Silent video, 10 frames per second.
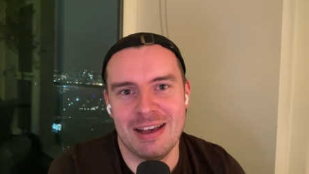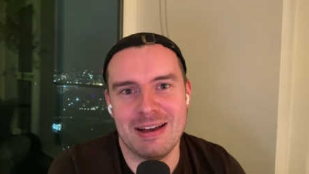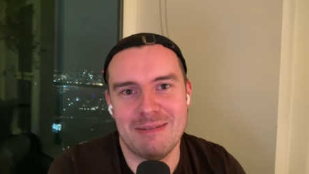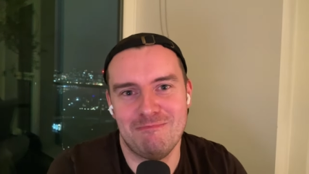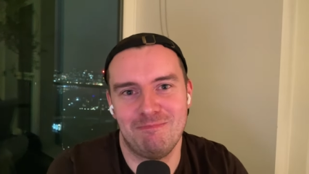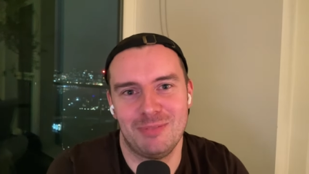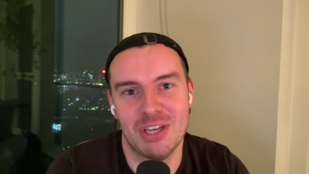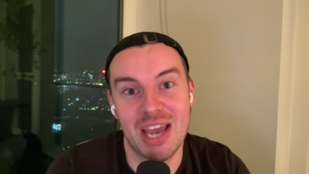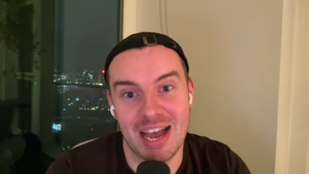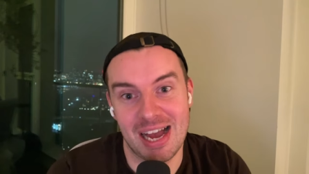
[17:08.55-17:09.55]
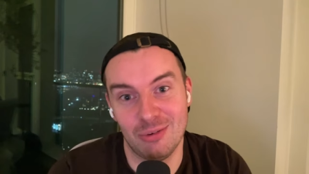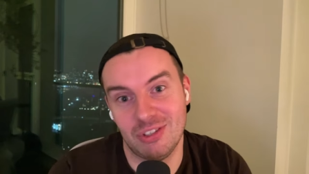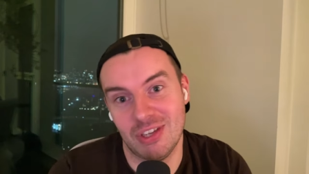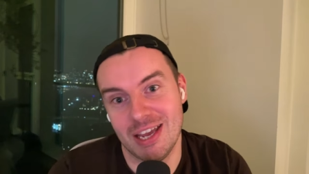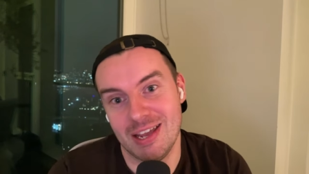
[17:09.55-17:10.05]
Um, so yeah, I
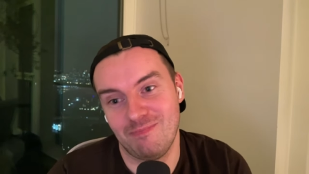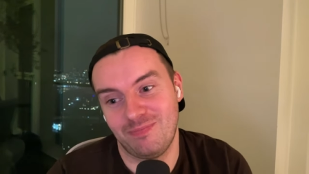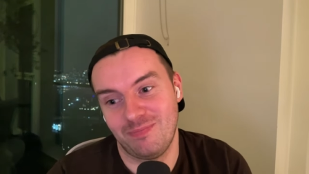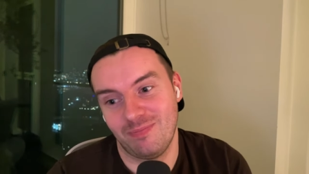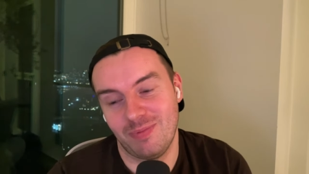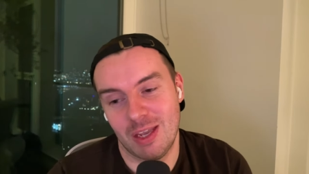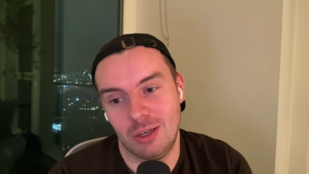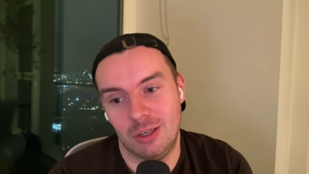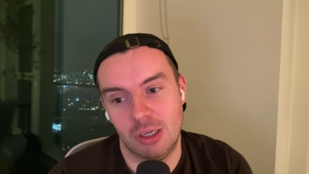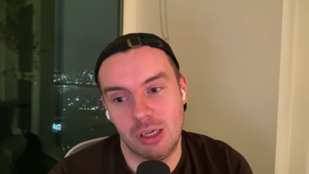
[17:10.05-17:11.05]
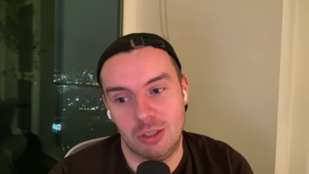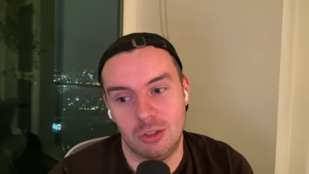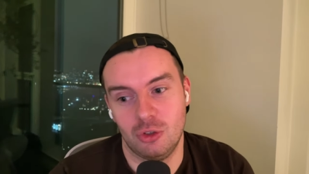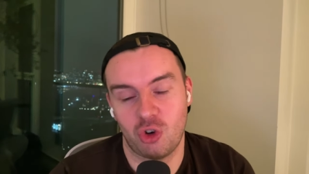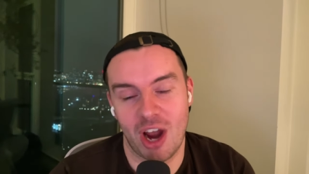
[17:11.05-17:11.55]
would say
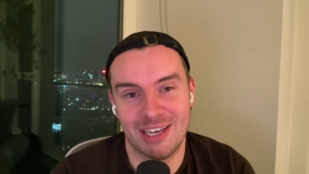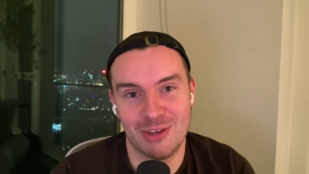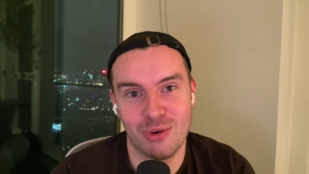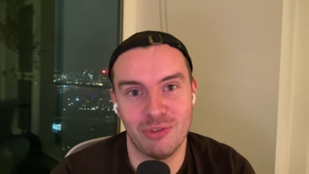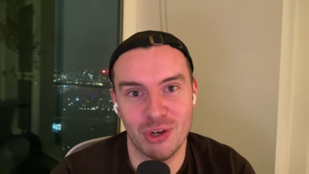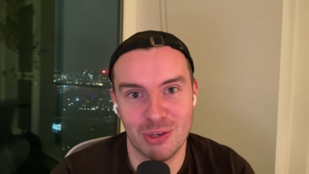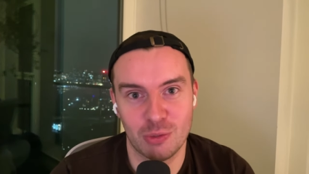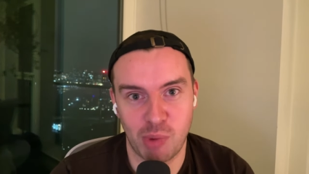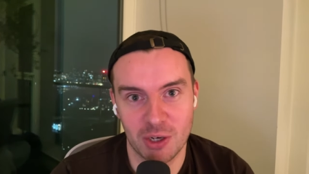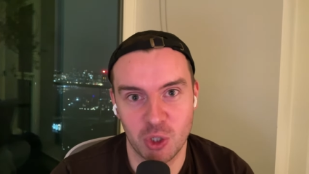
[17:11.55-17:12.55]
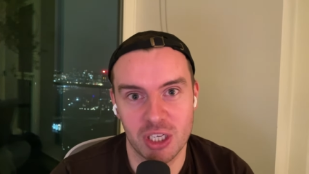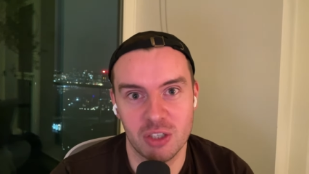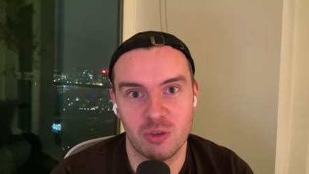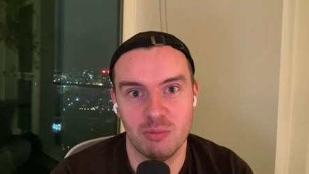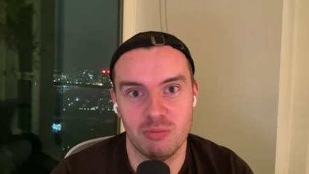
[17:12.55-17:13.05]
try to avoid those
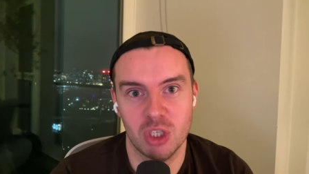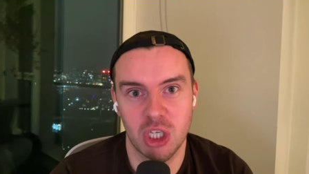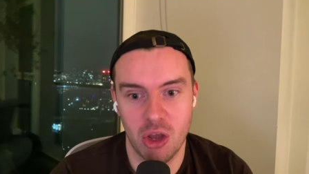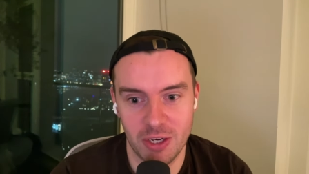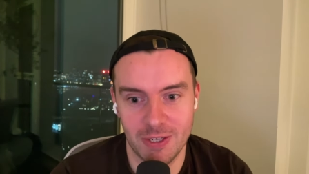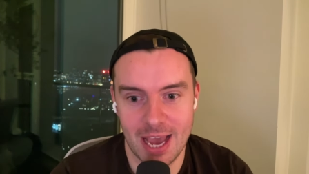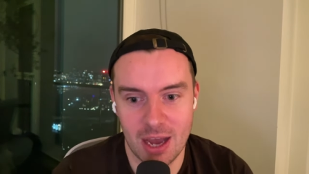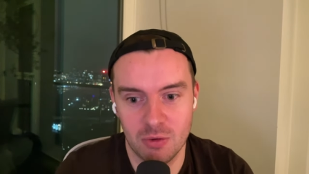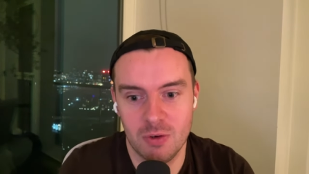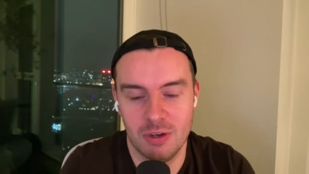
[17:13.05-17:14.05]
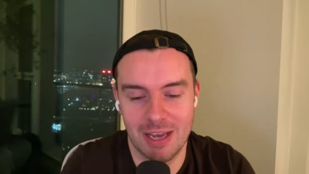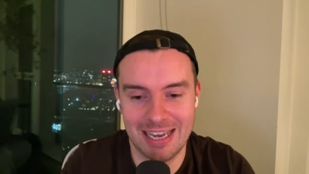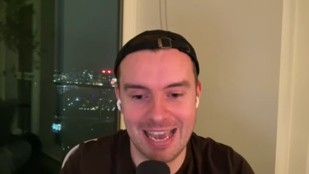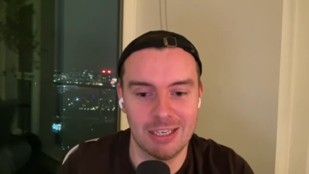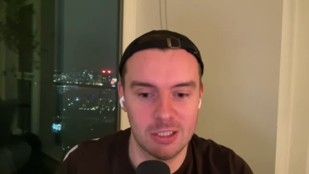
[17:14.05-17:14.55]
branches from slowing you down
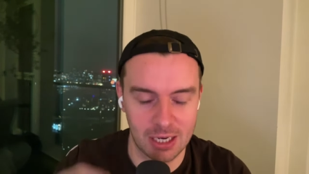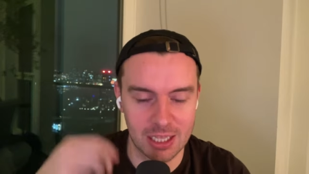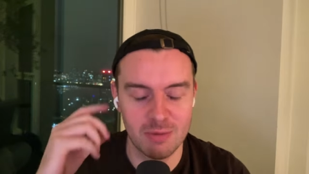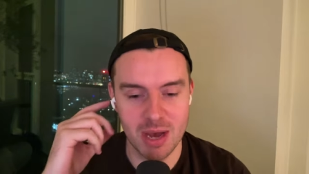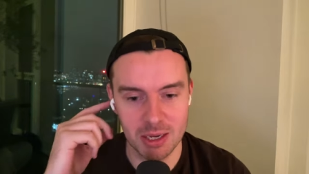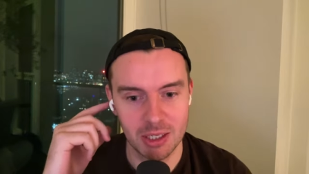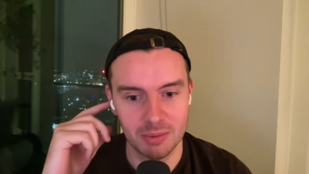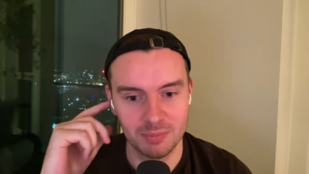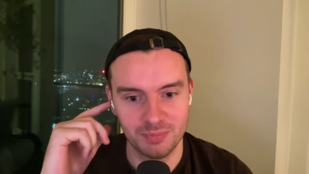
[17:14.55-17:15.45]
and getting stuck in the mud.